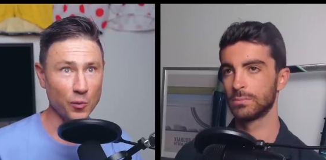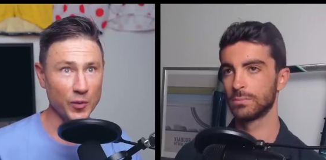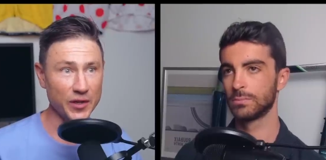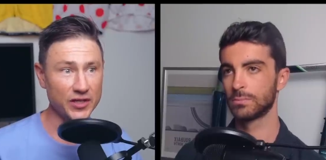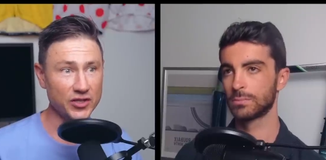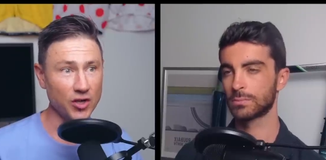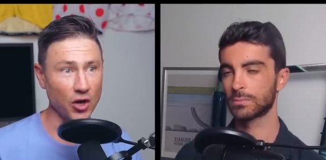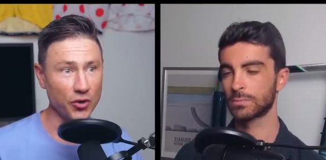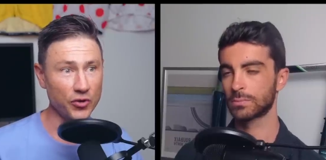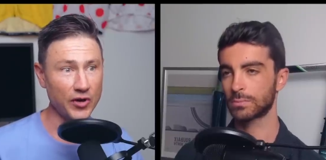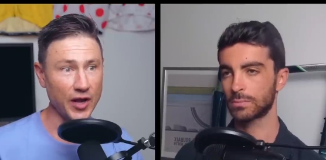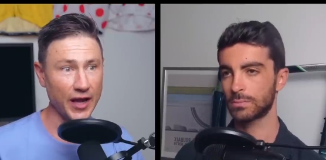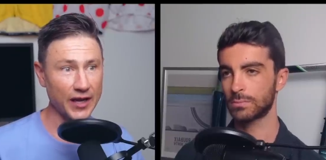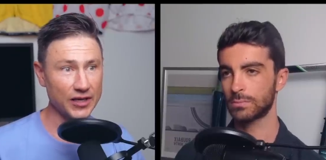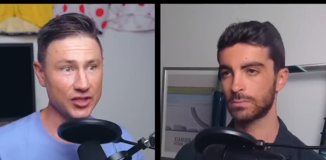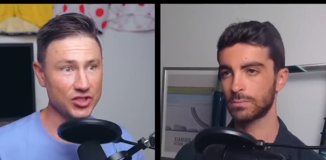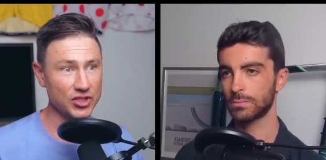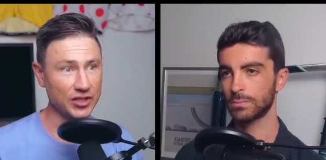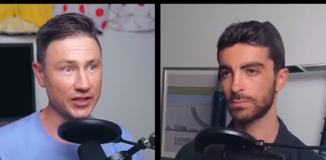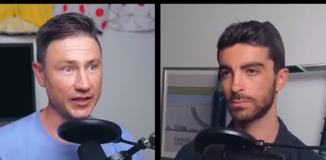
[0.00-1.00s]
Speaker 1: we don't
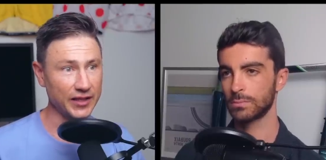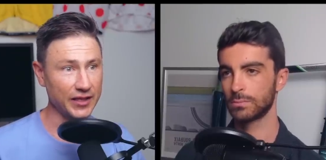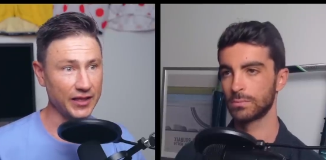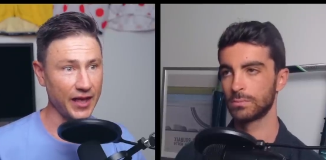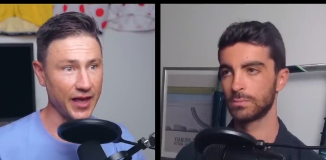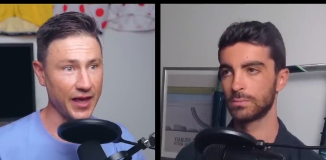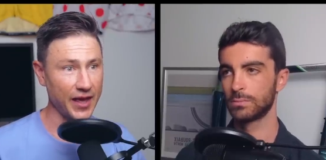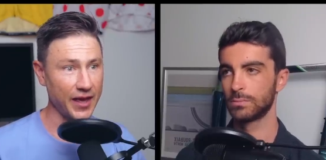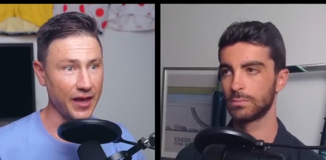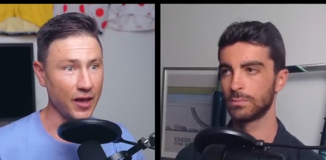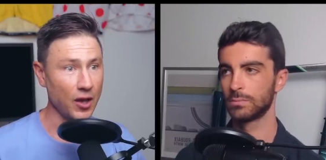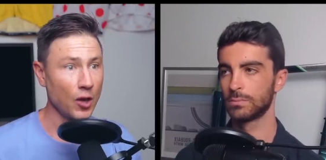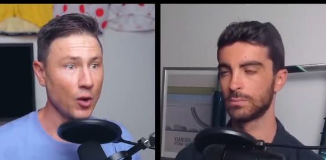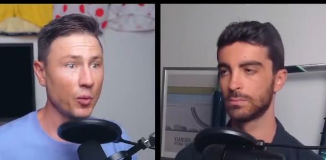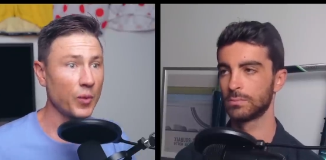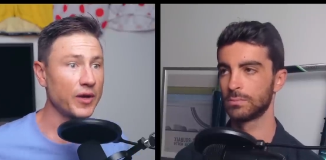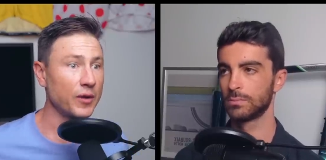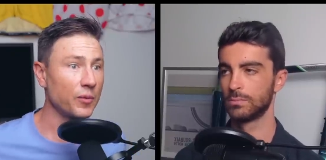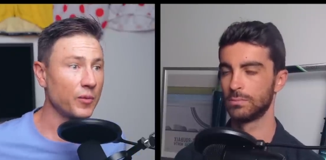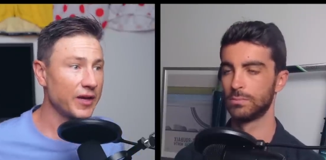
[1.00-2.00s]
actually care.
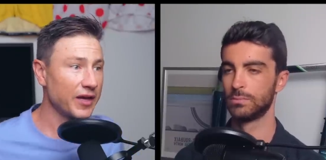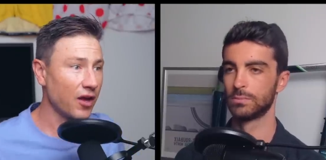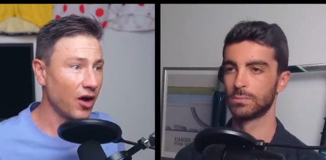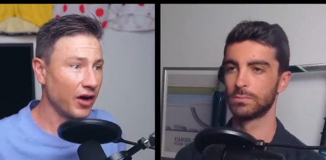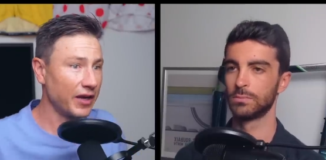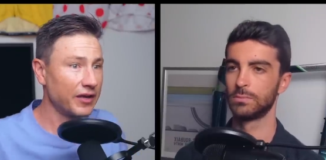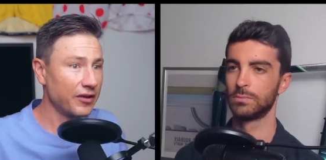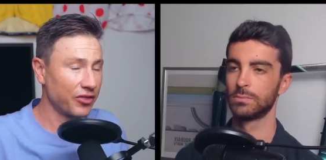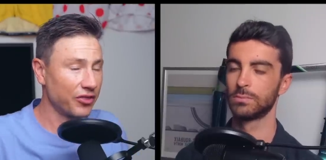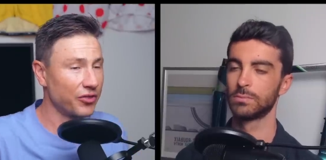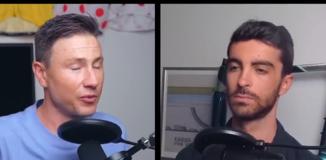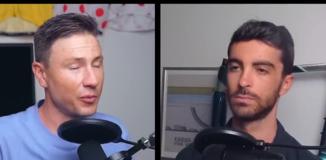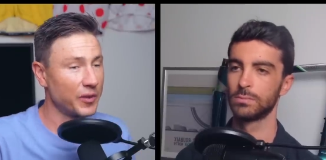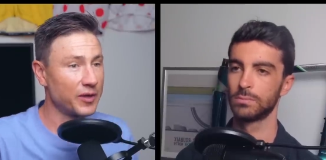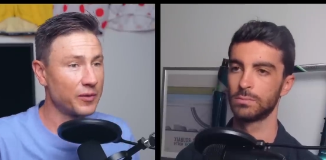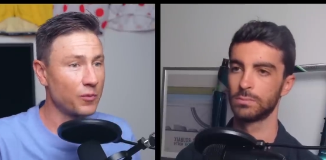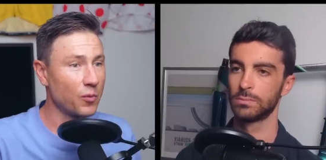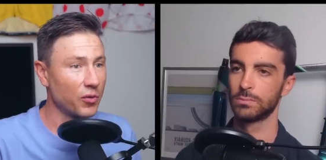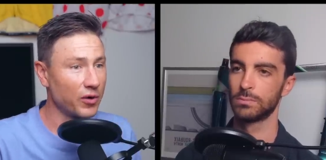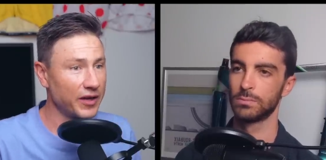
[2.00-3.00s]
We, we kind of we
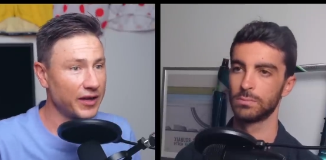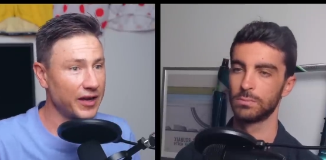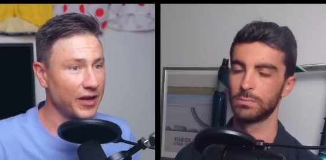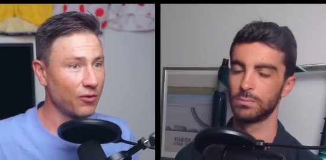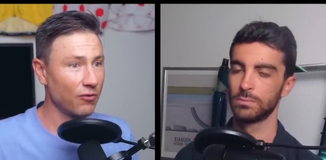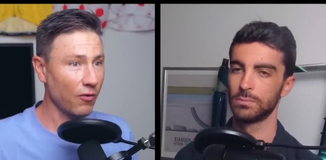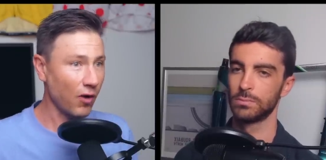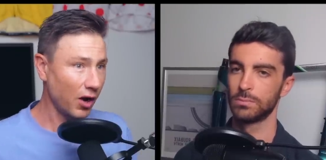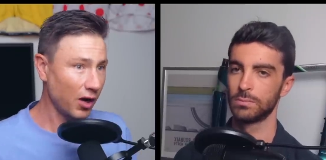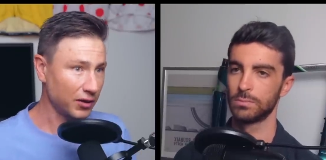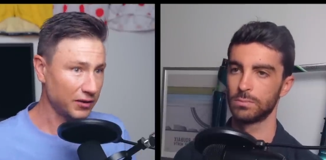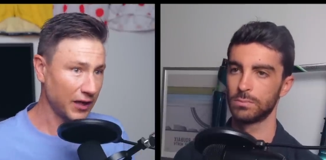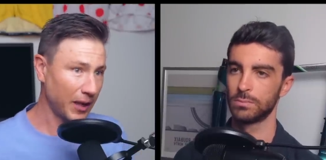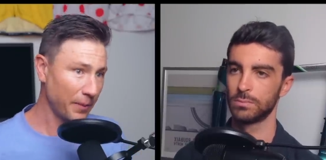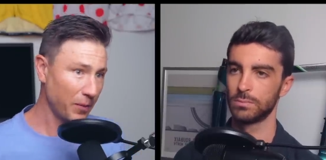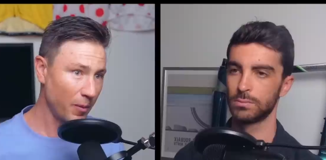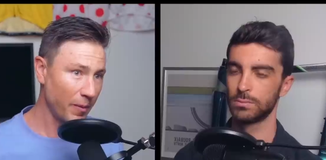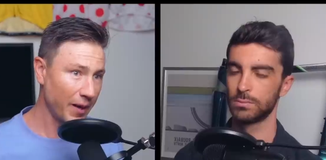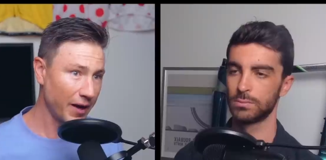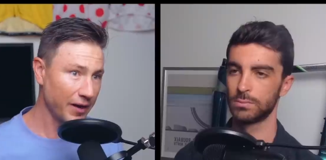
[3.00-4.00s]
want to get riled
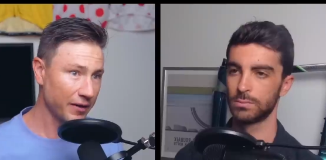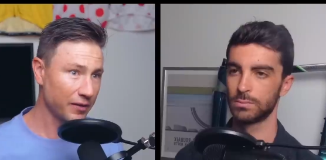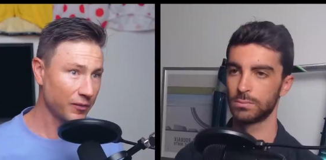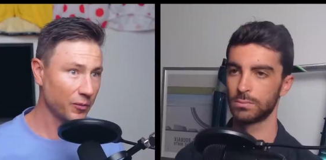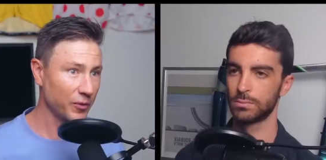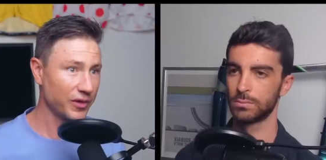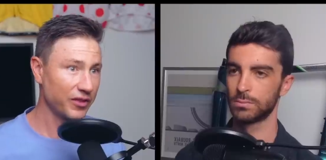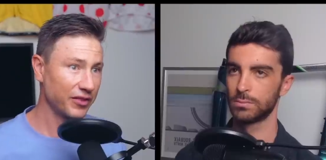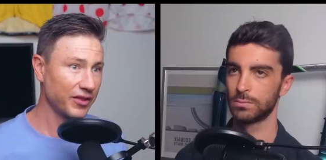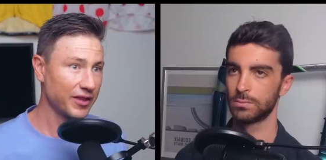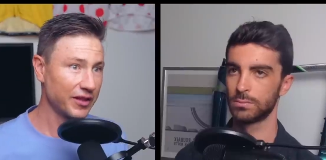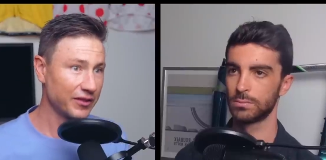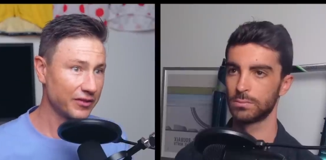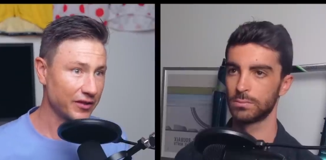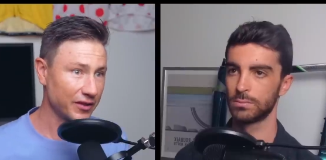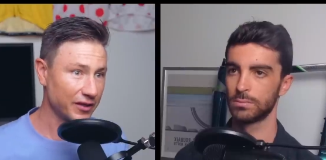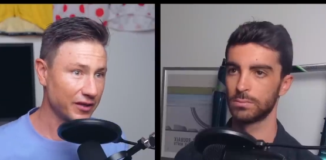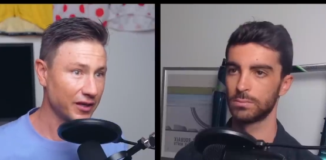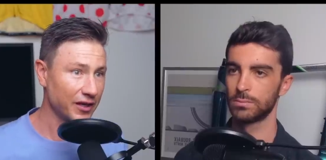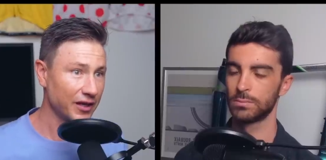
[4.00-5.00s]
up about it. We think
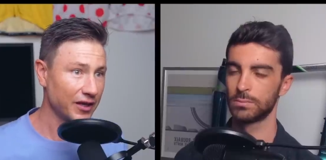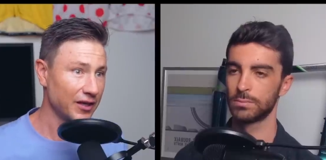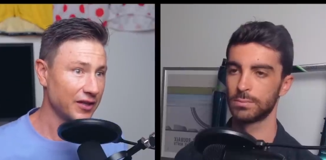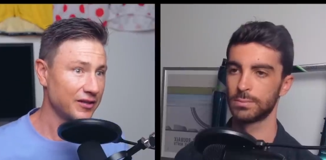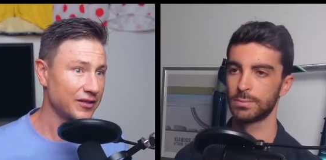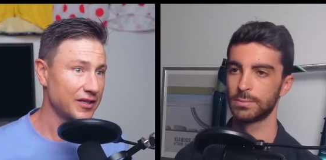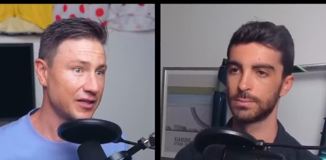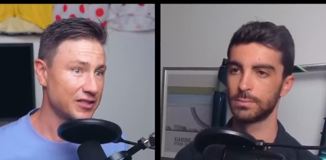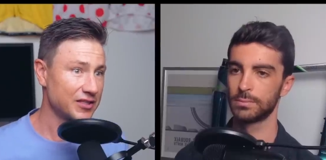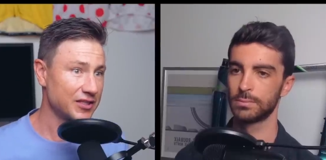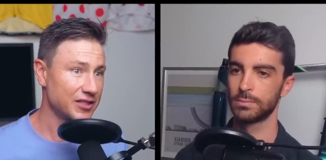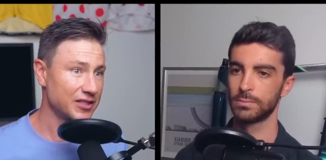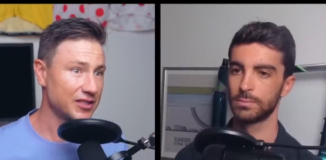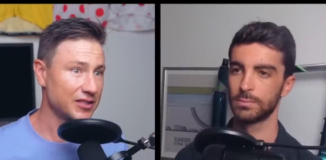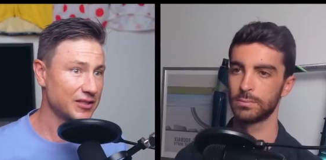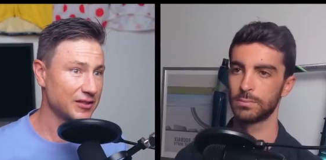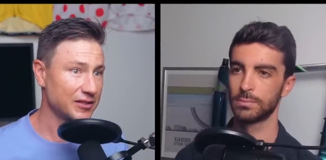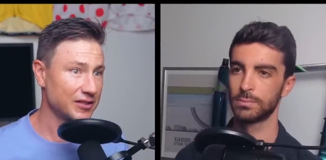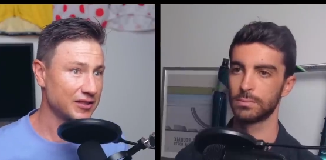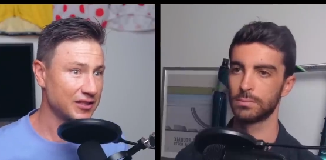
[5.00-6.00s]
that there's
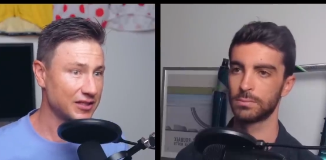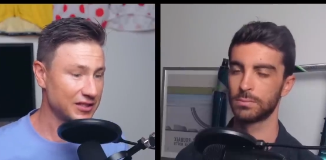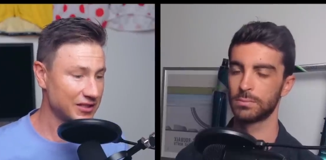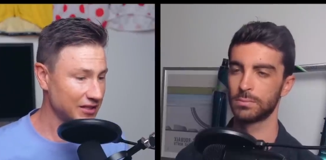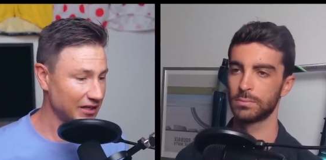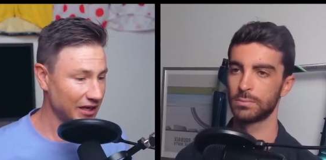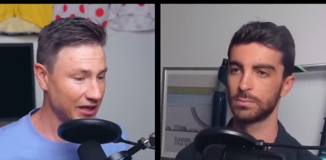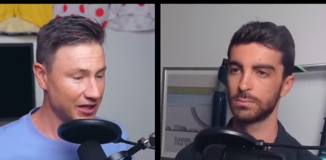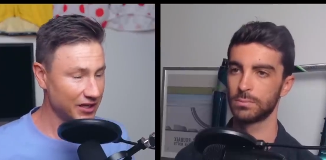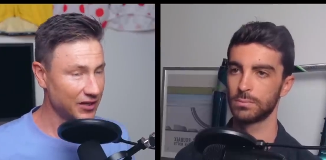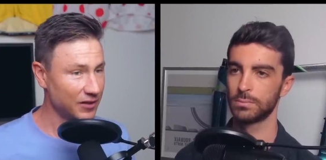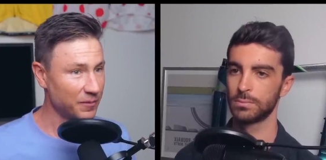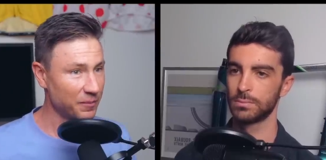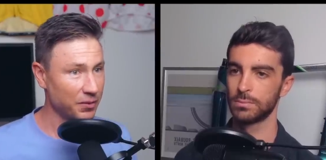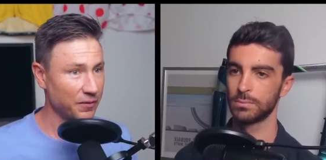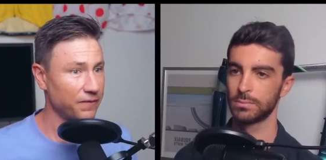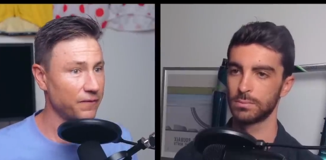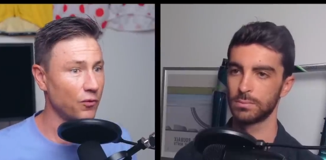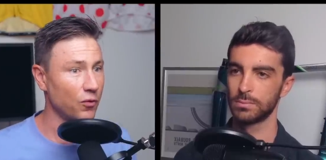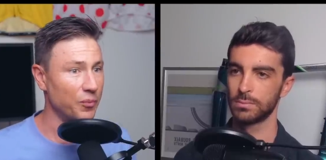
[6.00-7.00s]
this this hidden
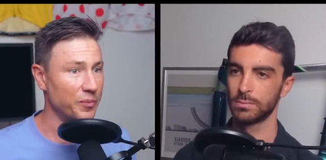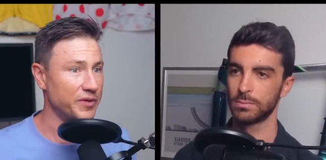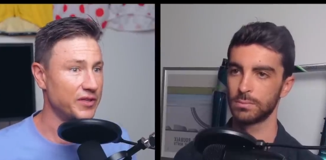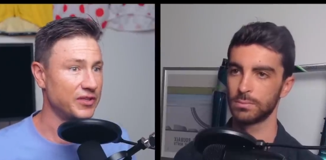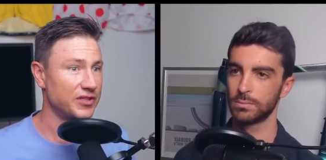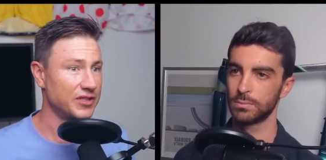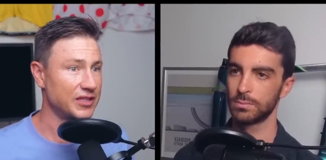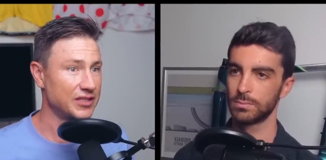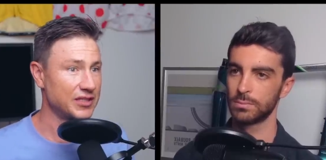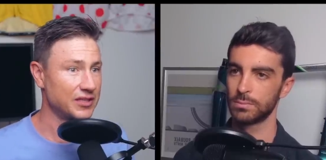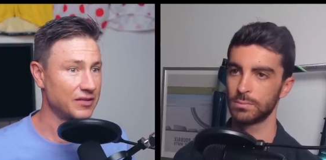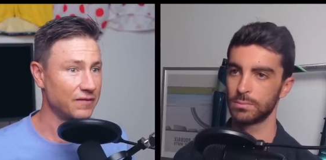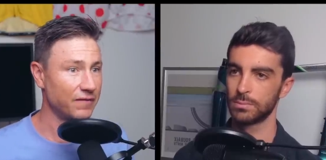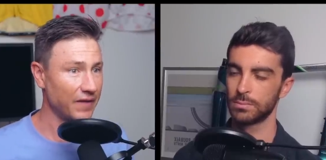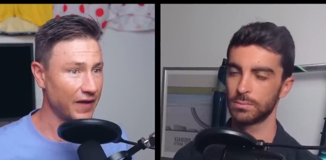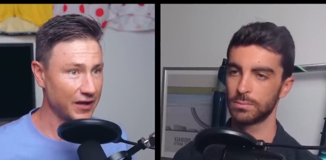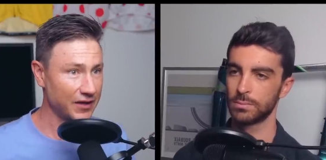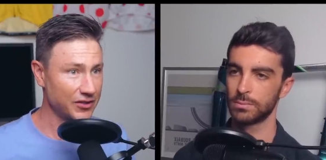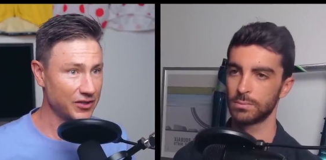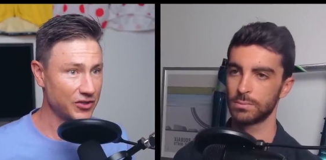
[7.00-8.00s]
performance
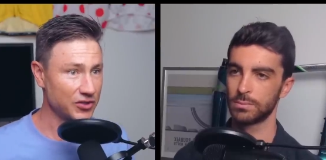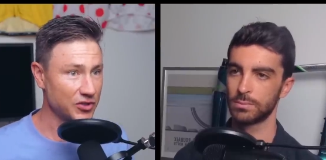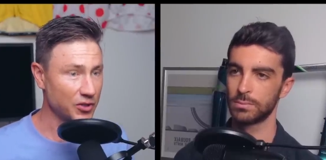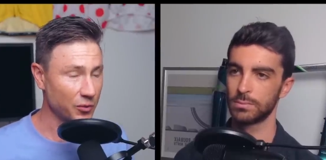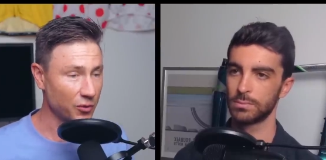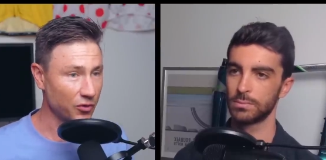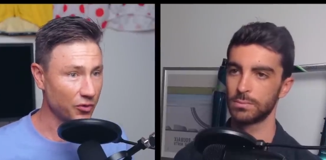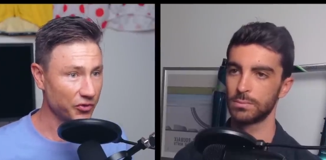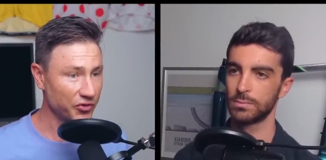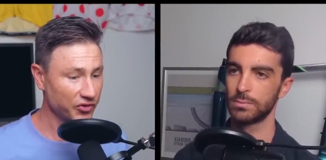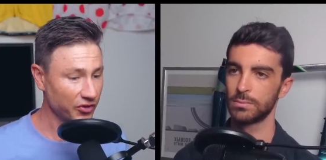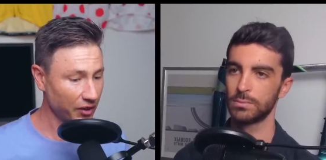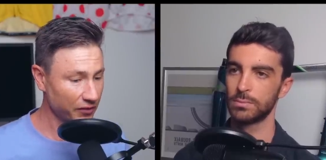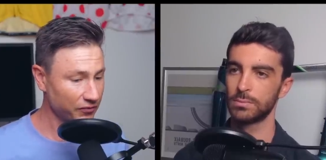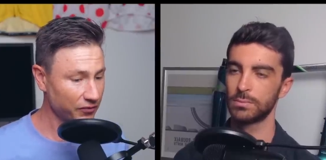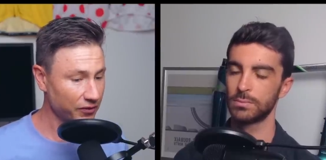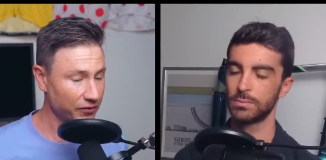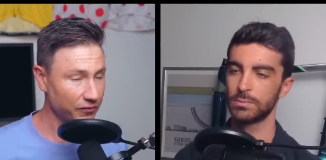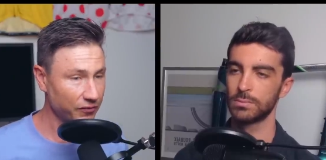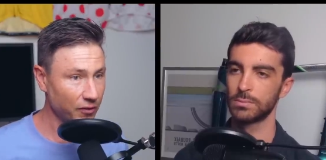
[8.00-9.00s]
disadvantage that we're all
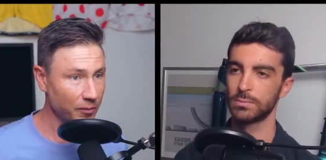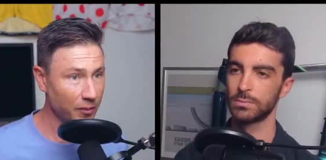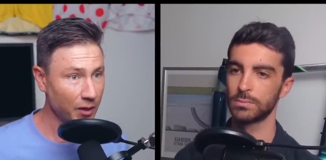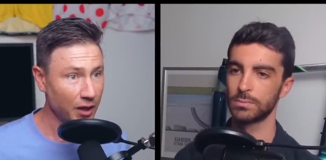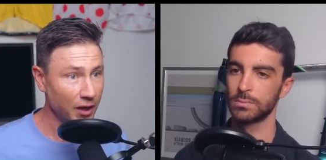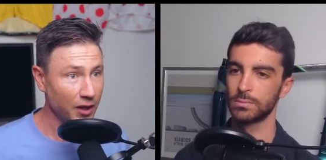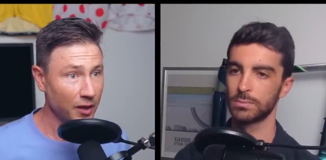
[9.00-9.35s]
suffering from.